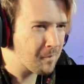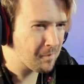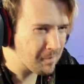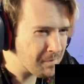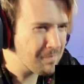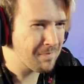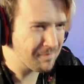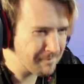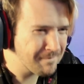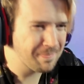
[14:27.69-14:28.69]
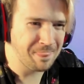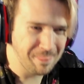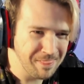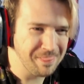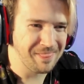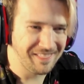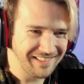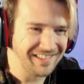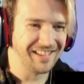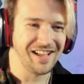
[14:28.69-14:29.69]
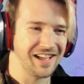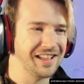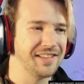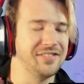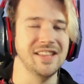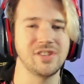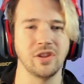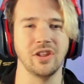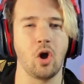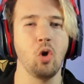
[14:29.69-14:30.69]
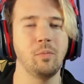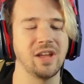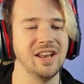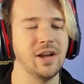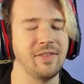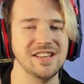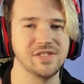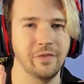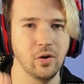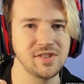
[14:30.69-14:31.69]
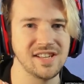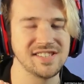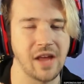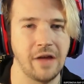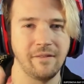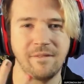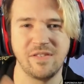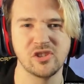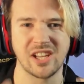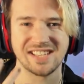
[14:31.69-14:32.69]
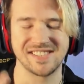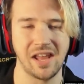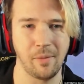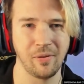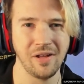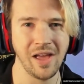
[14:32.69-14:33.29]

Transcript: My crew serve a purpose. They riding the channel along with me. This the whole beginning of his verse is it, it feels like a setup.